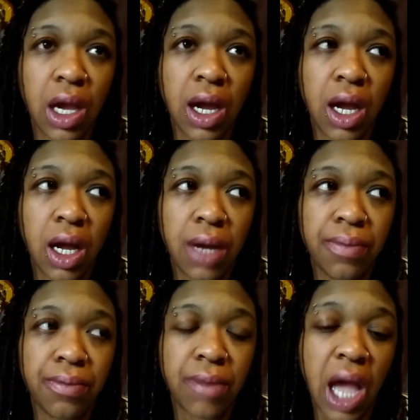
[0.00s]

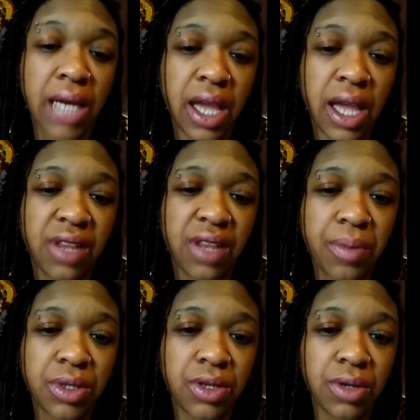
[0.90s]
I didn't have that
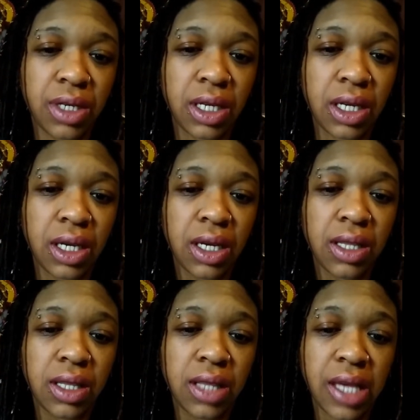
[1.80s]
opportunity.
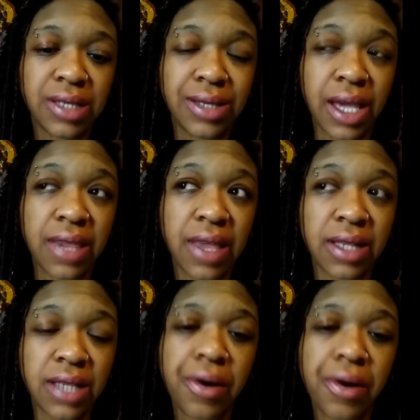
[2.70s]
They say that
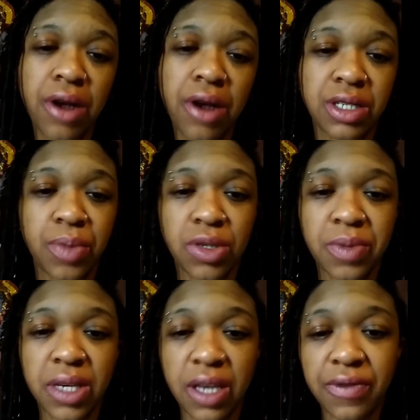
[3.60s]
tarot cards are supposed
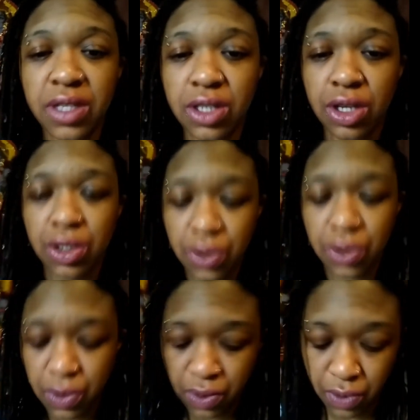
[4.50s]
to be gifted to you.
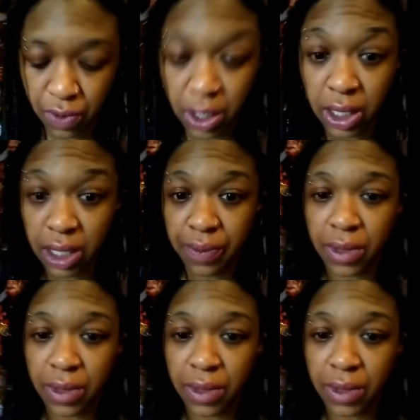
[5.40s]
Really?